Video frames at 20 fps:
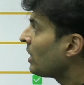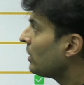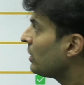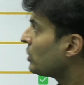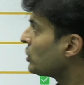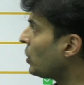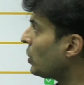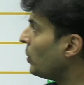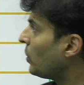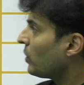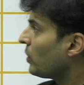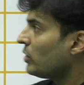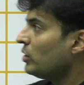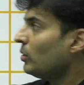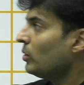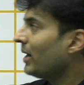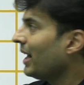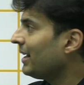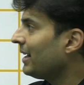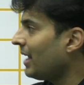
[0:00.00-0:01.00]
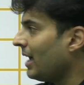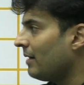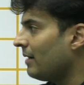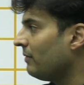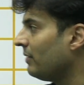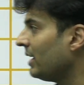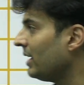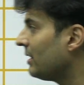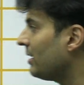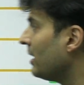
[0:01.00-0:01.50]
So you get
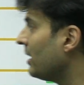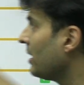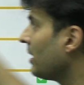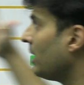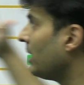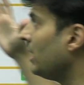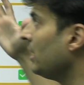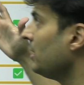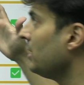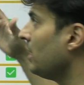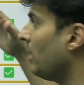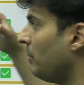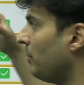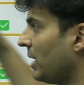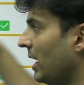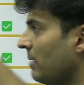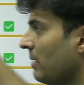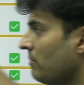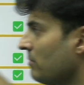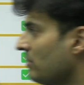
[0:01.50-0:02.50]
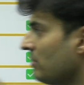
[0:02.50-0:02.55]
everything in the Prime,